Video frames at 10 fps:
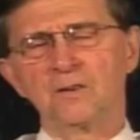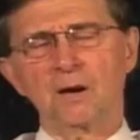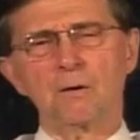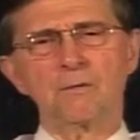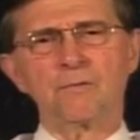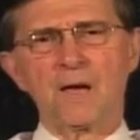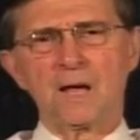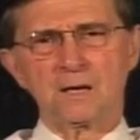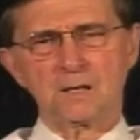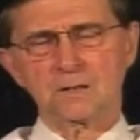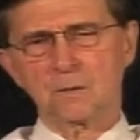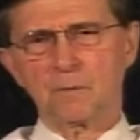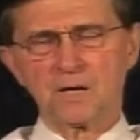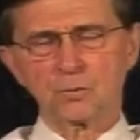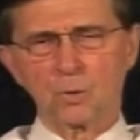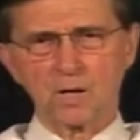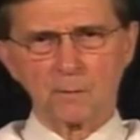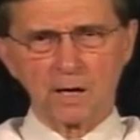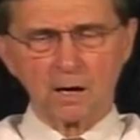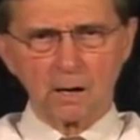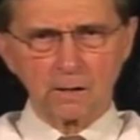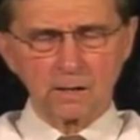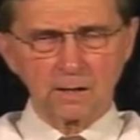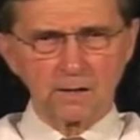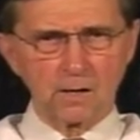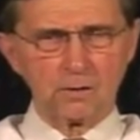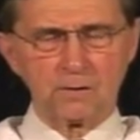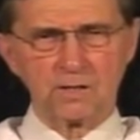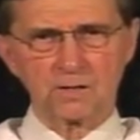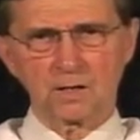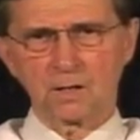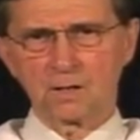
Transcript: dairy fat is the best way to make hardening of the arteries.